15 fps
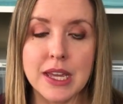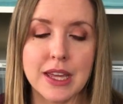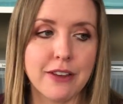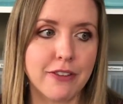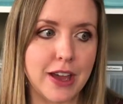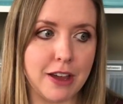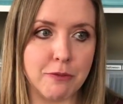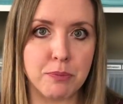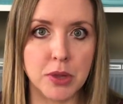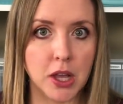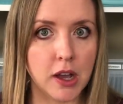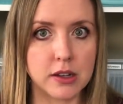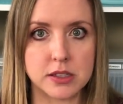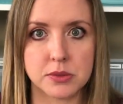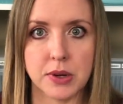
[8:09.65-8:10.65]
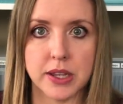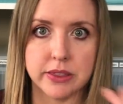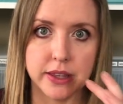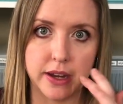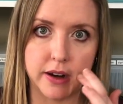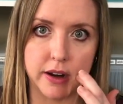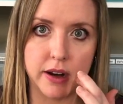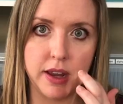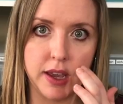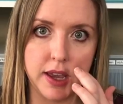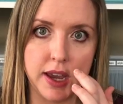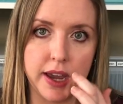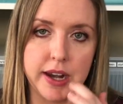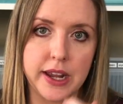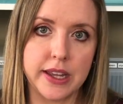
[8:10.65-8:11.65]
if I have blocks right there
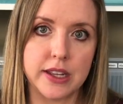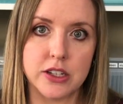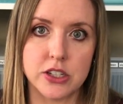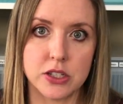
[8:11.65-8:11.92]
and I can